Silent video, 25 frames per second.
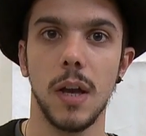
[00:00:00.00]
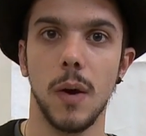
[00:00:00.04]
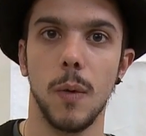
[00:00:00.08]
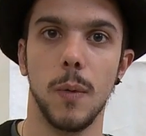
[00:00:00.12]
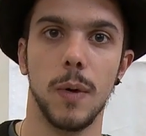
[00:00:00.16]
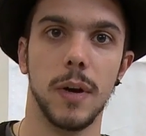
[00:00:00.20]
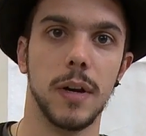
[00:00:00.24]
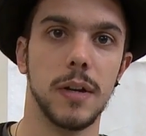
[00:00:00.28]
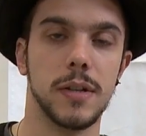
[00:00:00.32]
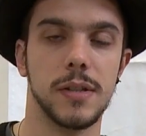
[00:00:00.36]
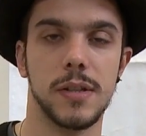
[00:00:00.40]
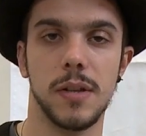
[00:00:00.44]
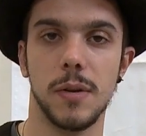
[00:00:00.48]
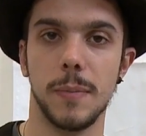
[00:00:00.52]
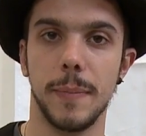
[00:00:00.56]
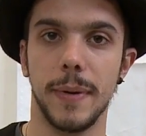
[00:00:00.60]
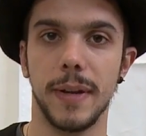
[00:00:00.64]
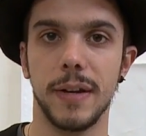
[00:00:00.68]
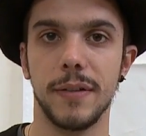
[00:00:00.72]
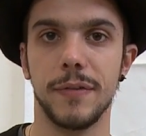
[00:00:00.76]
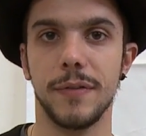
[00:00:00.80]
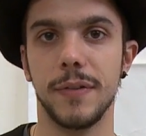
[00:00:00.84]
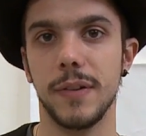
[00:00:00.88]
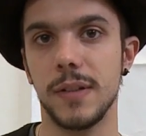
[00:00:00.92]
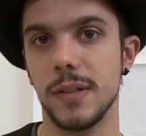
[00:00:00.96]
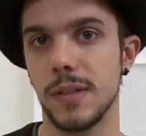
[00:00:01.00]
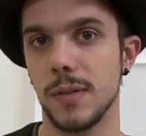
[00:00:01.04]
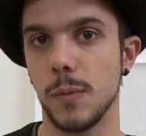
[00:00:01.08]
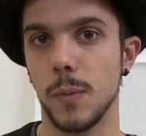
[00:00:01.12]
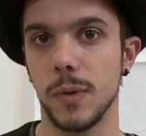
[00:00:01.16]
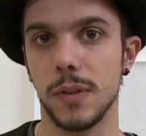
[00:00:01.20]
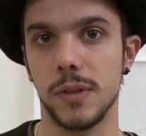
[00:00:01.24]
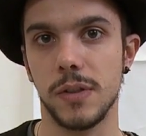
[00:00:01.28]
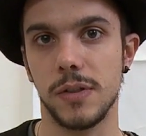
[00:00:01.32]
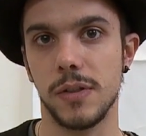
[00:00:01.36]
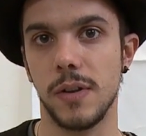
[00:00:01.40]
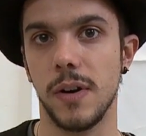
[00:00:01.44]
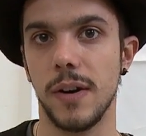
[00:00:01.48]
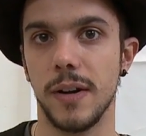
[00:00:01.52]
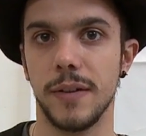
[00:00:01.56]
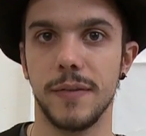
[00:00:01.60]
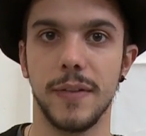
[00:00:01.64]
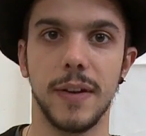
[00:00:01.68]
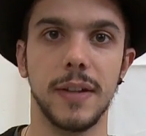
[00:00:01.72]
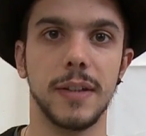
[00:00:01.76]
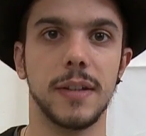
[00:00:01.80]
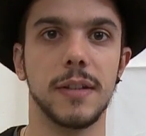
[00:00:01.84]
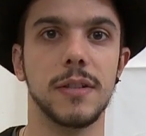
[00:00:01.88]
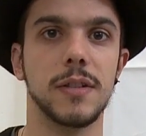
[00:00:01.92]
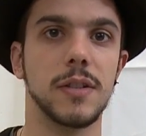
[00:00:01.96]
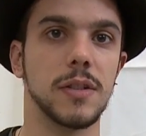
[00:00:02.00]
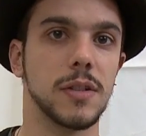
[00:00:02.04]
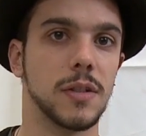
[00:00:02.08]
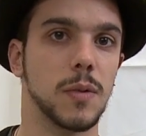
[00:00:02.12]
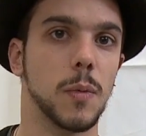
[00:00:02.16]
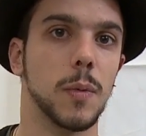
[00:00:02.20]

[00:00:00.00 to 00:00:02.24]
what is their benefits, what is their advantages,